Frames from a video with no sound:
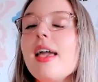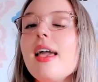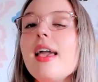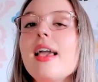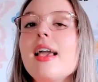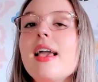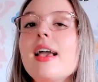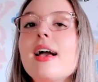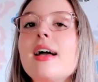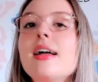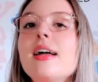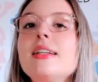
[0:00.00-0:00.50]

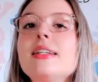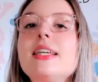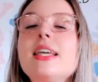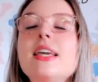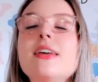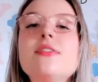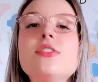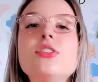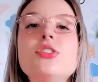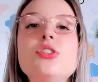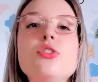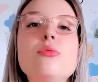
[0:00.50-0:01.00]
and
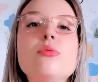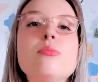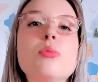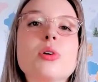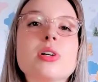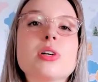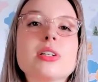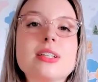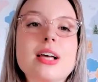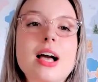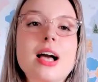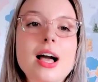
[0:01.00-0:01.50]
gives you
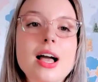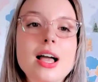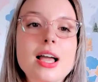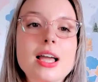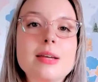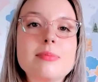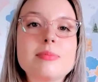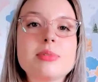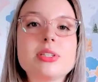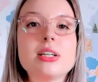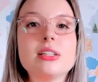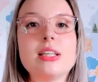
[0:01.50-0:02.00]
more
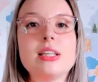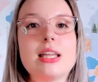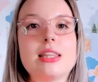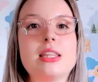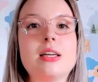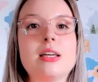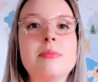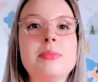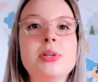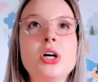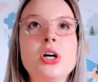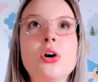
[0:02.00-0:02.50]
time to let
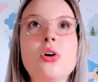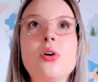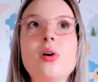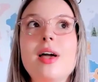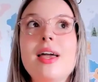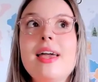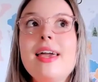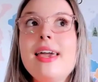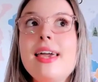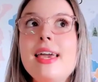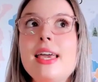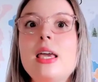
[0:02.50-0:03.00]
them know,
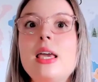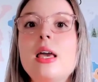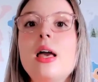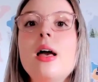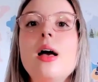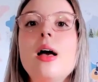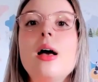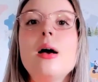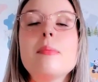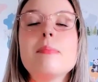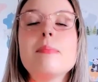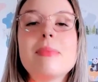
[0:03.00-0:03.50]
hey,
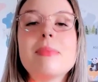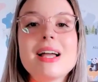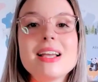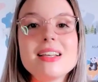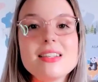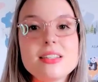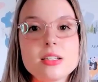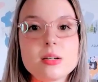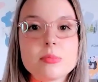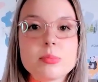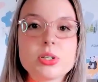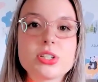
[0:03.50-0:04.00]
my
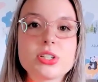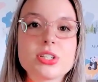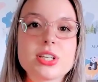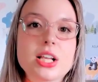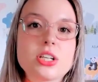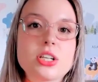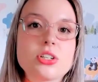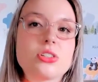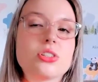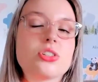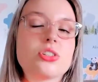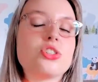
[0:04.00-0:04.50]
summer
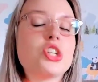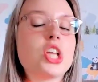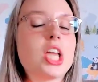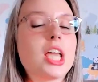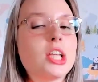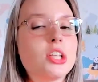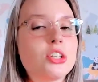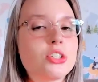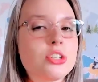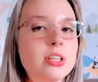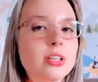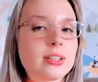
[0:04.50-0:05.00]
schedule is
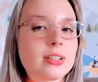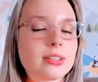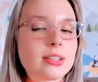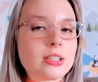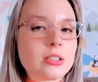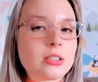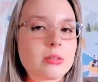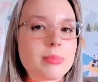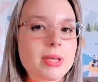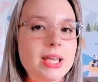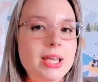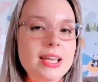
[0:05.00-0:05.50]
changing a
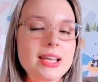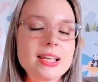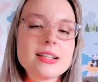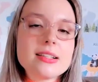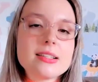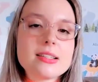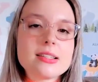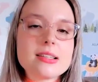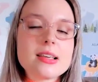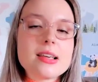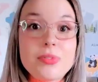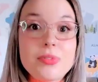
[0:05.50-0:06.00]
little
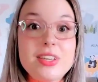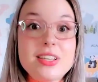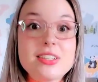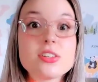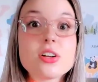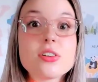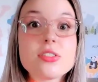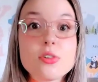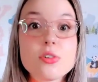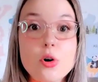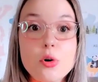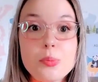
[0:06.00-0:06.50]
bit. These
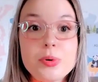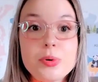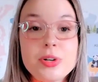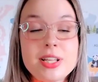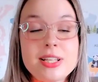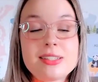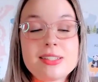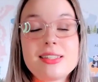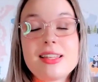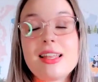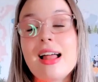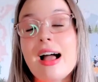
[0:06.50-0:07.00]
are the
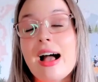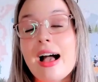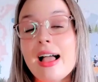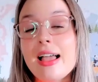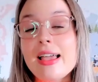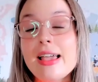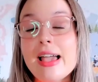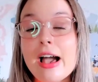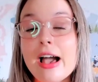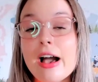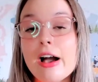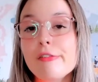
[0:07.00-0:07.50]
openings that
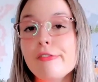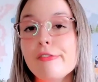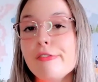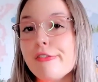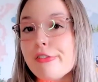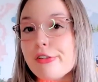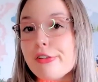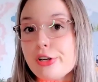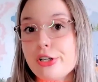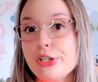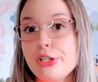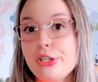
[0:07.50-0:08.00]
I have
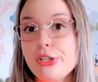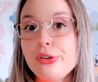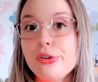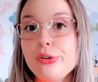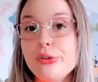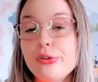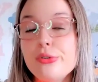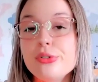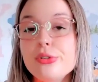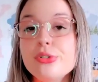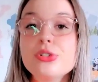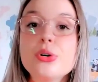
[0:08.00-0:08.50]
for
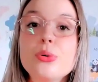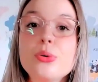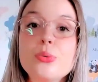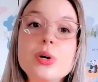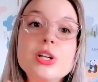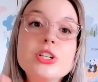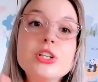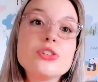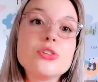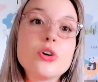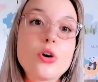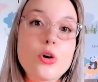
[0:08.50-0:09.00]
you. So
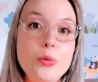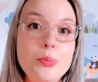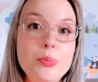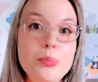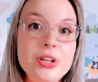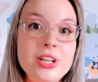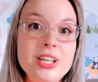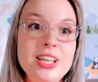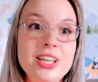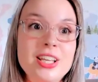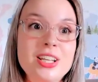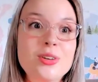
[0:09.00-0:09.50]
which
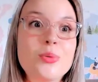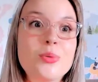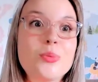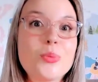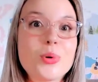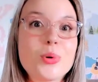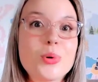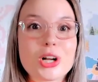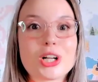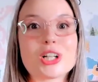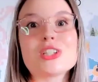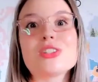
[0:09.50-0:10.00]
opening
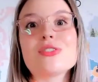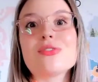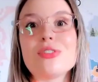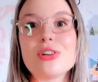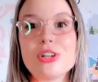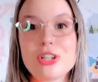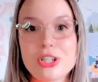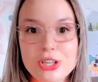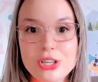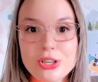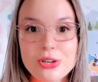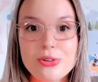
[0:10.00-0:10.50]
works for
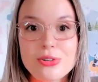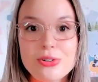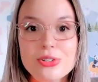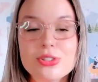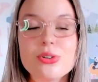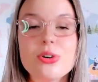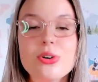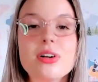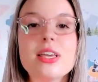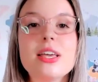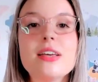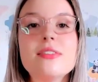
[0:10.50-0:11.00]
you?
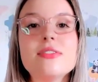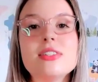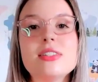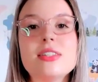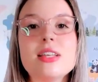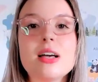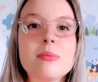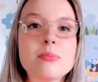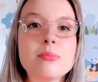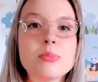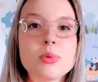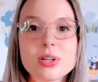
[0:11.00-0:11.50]
So it gives
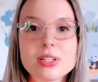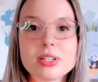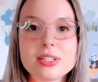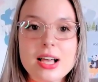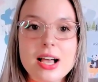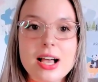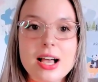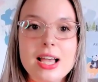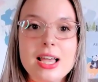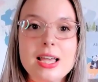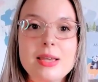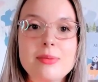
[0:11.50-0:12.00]
them more
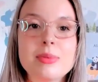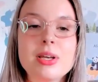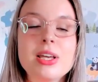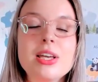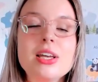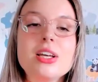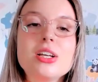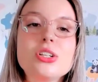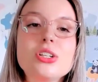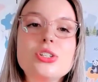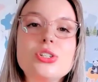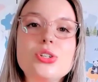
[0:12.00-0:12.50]
time
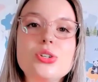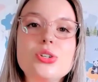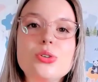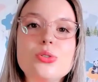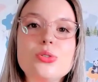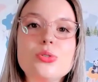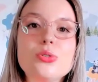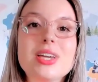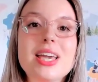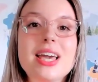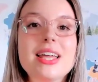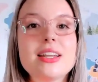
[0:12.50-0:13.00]

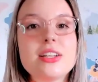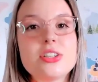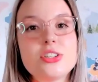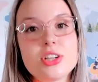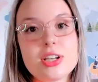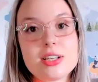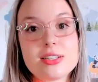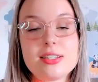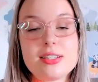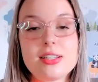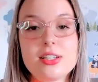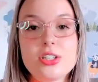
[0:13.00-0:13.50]
to get
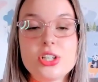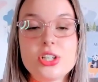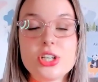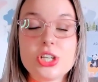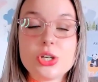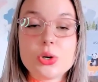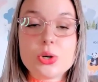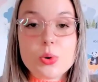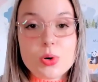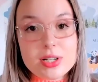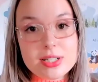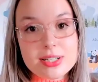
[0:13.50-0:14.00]
adjusted to
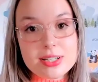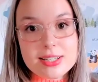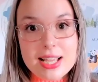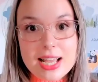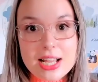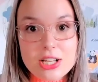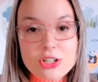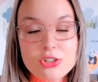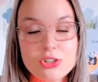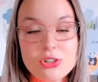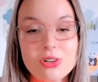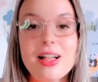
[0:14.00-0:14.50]
your
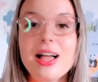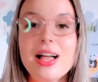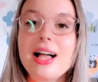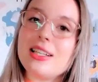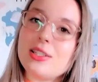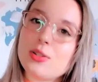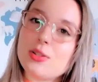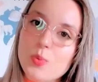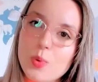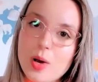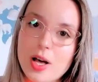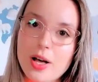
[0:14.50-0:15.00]
schedule
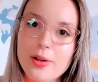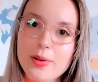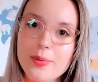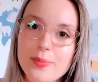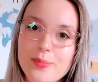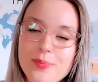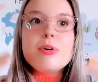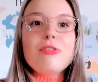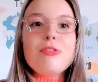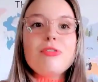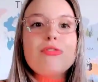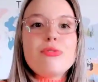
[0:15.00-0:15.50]
as well.
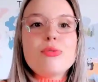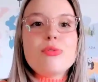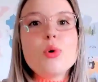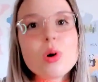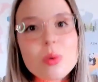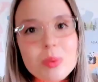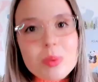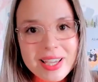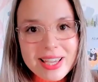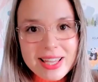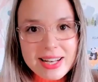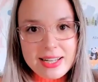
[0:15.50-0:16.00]

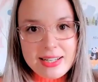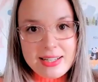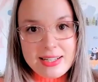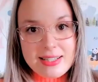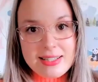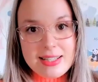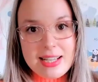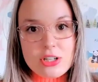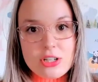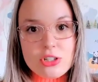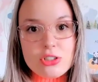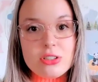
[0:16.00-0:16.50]
Before we get into
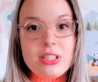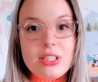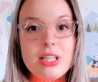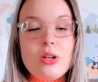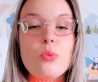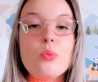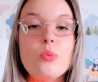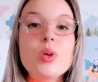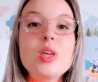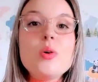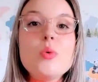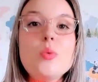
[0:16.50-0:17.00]

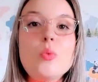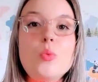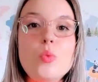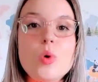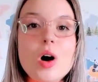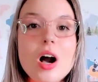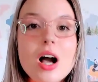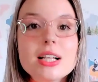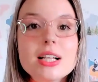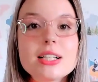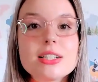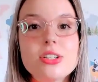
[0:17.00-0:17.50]
scheduling, we
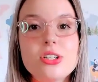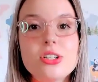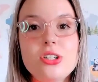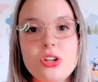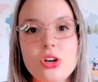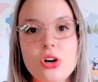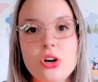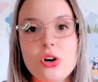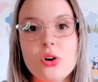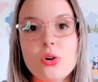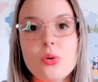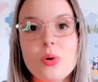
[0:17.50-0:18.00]
want to
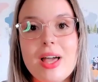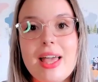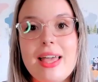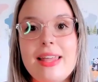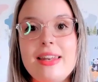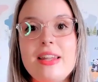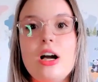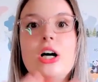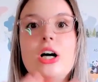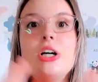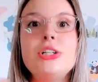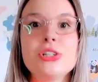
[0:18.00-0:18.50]
know
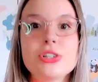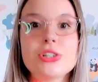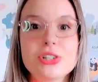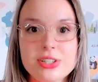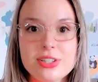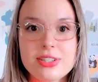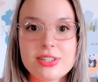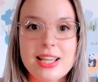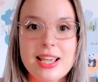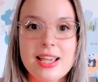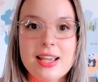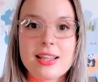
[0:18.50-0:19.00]
and
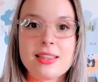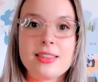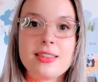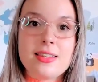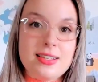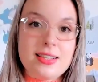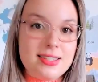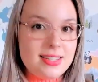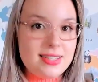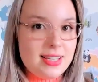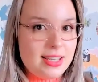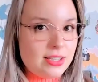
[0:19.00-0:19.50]
understand
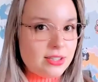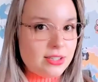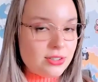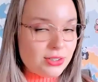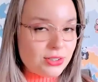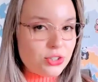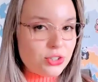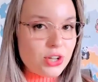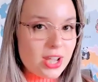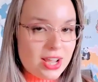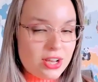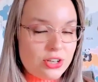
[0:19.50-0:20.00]
the
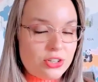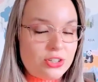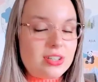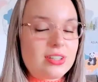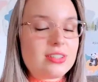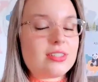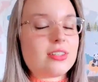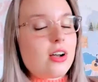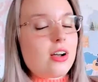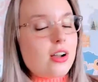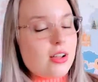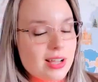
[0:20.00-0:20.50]
seasonal
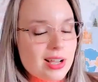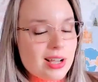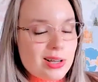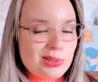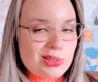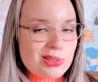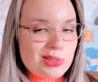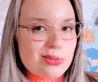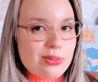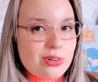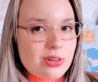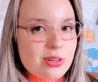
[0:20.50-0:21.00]
changes on
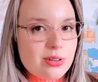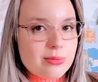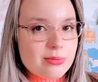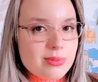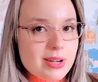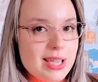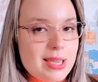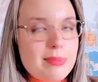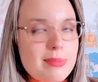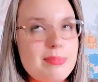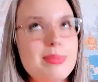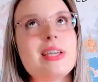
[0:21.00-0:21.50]
Outschool,
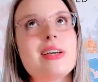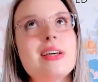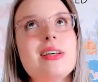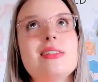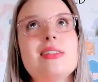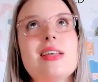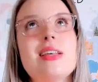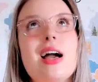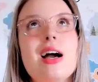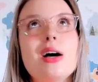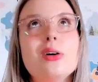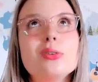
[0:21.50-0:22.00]
right?
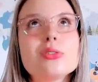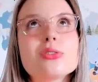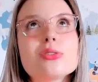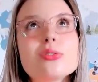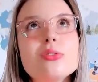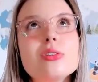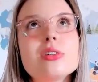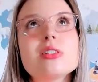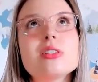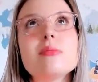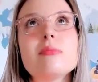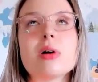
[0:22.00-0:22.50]
Because
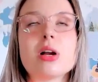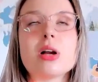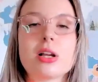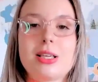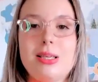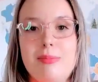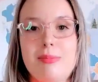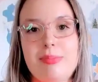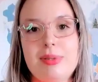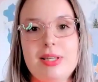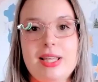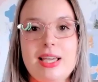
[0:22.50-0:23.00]
Outschool is a
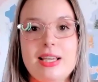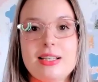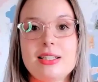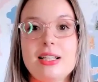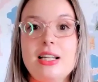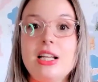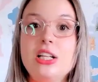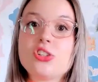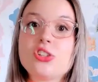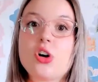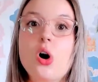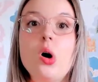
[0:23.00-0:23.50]
marketplace
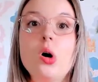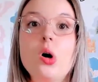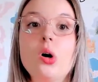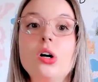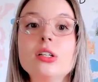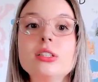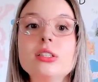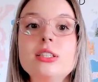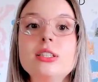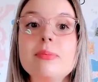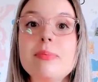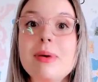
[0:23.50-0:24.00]
and it's
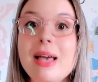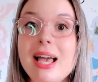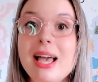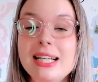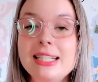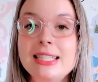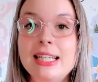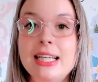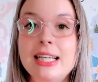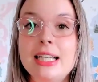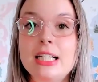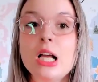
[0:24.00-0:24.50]
all
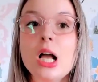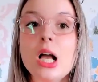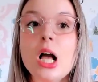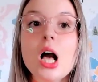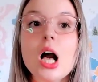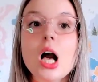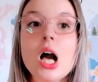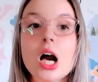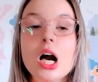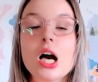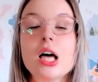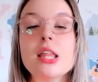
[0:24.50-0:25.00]
dependent
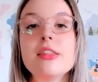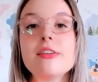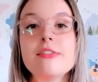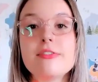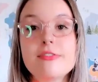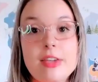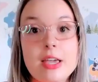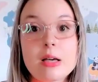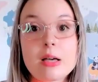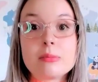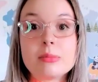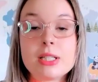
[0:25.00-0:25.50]
on the
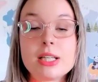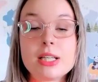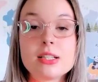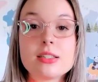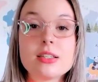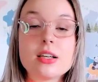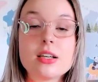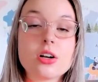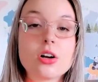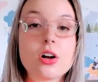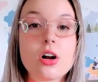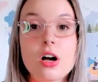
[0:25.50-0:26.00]
families
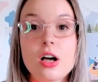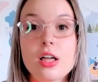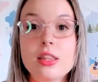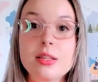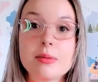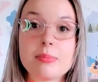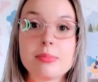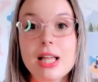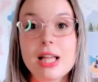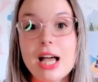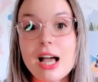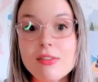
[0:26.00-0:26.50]
that are on
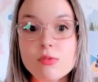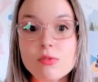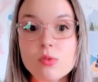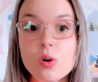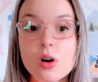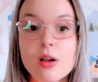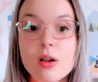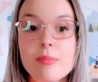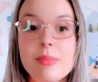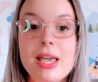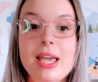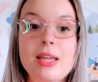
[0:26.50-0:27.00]
the
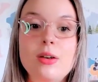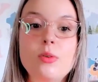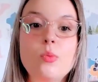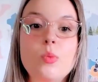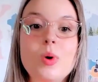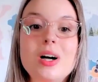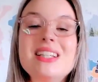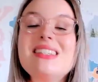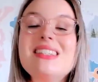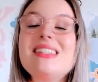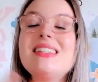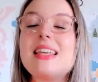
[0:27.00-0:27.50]
platform and
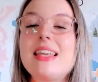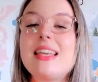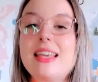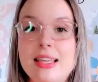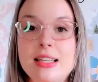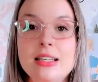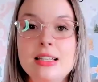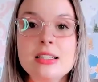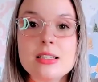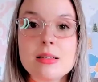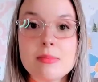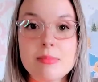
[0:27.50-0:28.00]
what's in